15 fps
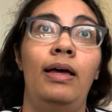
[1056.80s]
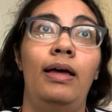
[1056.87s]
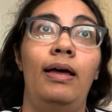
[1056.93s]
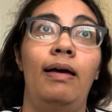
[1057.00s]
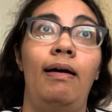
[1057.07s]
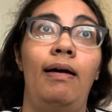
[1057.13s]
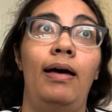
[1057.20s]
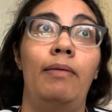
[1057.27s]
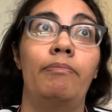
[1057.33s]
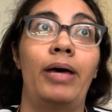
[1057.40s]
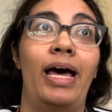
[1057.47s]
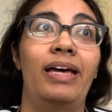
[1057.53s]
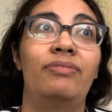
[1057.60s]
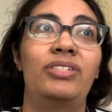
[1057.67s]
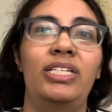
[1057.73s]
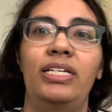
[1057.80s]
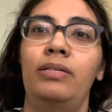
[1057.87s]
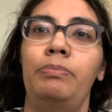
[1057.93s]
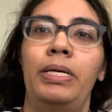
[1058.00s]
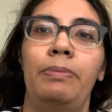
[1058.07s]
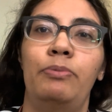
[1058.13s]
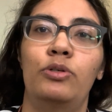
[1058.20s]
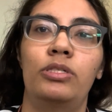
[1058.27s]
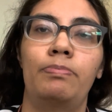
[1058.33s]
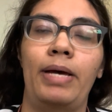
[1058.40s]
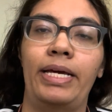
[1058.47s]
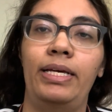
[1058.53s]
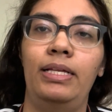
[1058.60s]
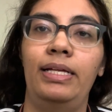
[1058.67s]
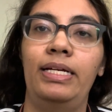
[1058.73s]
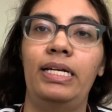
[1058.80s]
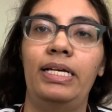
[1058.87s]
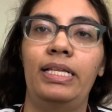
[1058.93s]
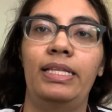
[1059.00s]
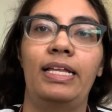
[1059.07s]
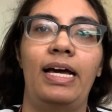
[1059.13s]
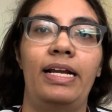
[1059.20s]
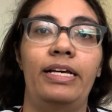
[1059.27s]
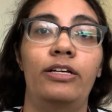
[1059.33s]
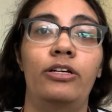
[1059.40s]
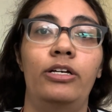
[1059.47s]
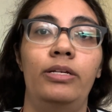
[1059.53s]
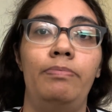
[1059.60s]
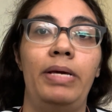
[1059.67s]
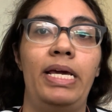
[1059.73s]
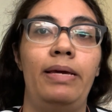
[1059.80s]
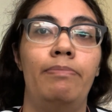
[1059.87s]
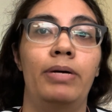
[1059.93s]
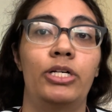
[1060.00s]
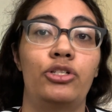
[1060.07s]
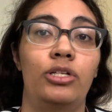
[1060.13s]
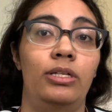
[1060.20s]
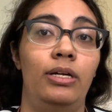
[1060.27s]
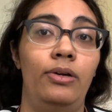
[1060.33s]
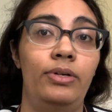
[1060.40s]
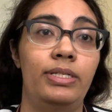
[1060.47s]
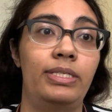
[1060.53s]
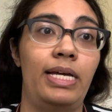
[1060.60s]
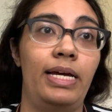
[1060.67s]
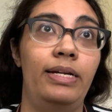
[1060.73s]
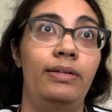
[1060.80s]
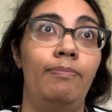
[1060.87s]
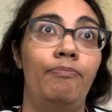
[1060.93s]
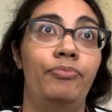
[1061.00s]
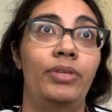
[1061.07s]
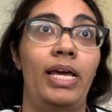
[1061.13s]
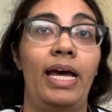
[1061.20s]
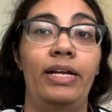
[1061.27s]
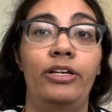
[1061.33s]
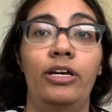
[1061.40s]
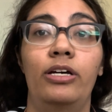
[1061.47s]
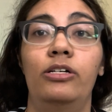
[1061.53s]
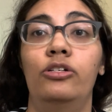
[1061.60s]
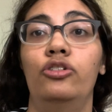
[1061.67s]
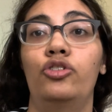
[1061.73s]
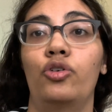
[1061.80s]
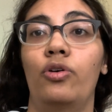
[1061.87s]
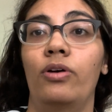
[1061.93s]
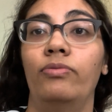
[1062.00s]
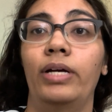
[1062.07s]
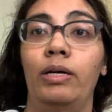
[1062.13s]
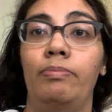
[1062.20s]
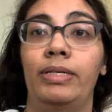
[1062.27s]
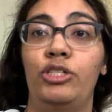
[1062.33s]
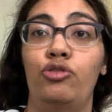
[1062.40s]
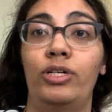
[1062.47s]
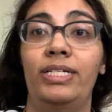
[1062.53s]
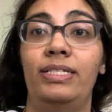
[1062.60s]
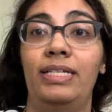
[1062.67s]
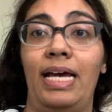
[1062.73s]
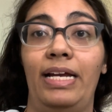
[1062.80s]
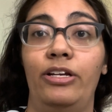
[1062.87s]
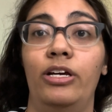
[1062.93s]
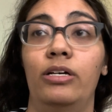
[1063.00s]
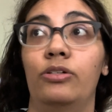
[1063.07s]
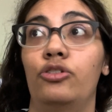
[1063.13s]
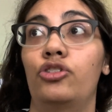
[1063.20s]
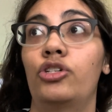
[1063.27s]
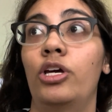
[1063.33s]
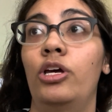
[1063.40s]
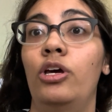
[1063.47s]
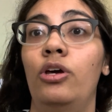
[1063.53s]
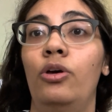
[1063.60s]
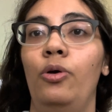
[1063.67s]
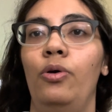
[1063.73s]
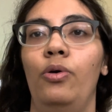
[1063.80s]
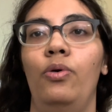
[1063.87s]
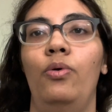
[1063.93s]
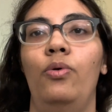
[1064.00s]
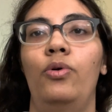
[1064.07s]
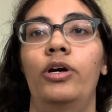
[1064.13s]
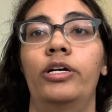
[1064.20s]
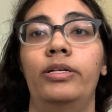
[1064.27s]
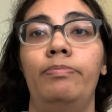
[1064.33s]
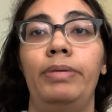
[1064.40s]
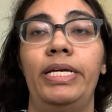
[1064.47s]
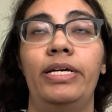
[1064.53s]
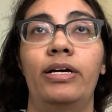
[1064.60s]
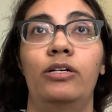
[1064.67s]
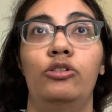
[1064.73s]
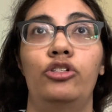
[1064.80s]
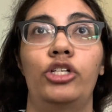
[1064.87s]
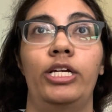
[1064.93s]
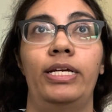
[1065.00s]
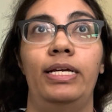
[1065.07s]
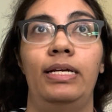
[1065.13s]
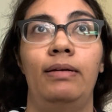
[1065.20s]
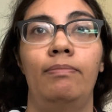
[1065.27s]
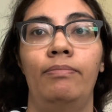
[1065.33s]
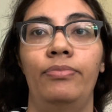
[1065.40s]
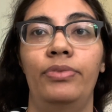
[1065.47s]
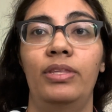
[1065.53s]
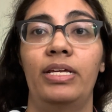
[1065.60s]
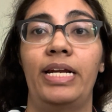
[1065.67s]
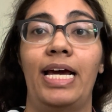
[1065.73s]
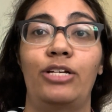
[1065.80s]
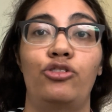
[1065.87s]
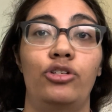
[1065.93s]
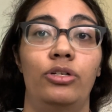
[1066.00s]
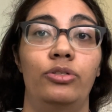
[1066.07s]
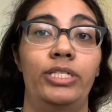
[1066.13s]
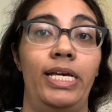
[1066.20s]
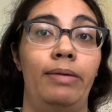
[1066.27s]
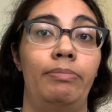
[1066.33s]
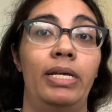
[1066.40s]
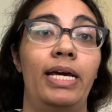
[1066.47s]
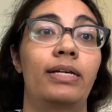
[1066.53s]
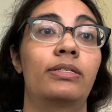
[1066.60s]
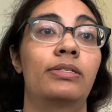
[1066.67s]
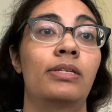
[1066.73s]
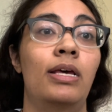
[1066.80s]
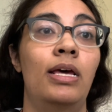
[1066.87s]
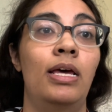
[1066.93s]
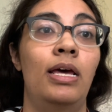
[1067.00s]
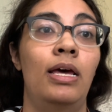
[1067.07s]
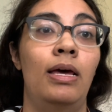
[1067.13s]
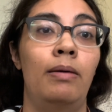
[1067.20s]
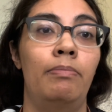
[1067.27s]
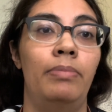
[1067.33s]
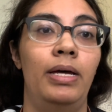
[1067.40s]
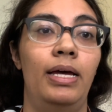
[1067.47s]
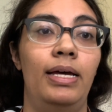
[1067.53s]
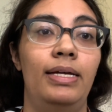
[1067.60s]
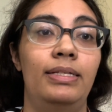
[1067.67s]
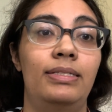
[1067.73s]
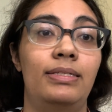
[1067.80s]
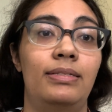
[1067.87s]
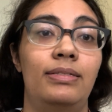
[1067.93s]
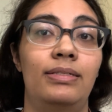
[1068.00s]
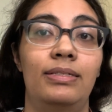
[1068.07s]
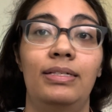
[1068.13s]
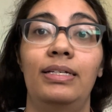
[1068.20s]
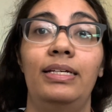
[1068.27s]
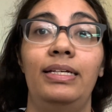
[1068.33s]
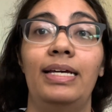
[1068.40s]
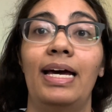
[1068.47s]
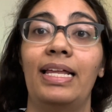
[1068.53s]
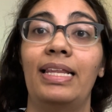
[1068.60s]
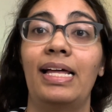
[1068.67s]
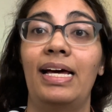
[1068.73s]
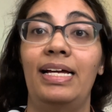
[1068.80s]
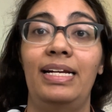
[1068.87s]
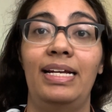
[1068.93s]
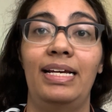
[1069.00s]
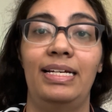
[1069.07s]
I've seen people speculating that it could be Barcelona's head coach or Real Madrid's head coach who could be coaching the national team next. But yeah, that